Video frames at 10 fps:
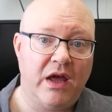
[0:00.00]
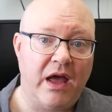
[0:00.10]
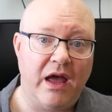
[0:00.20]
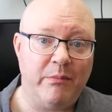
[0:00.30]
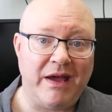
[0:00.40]

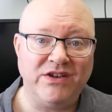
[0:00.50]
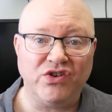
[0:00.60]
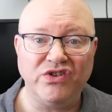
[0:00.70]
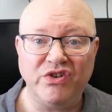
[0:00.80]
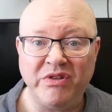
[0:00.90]
I
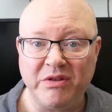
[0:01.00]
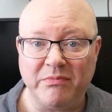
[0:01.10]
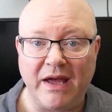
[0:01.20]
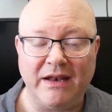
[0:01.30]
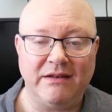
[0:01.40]
enjoy doing them,
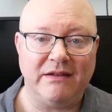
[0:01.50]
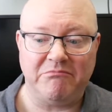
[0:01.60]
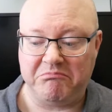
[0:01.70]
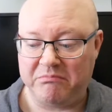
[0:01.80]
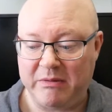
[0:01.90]
and
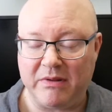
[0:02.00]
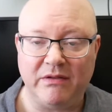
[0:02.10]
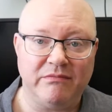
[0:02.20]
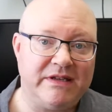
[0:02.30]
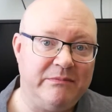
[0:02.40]

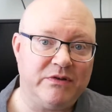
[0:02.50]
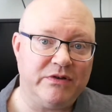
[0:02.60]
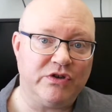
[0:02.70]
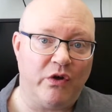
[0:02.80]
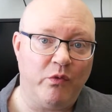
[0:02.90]
people seem to
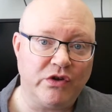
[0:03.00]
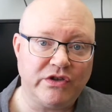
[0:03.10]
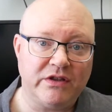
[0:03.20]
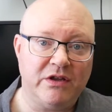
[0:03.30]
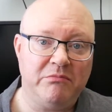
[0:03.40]
enjoy
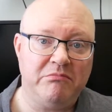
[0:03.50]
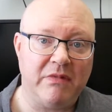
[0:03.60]
watching them.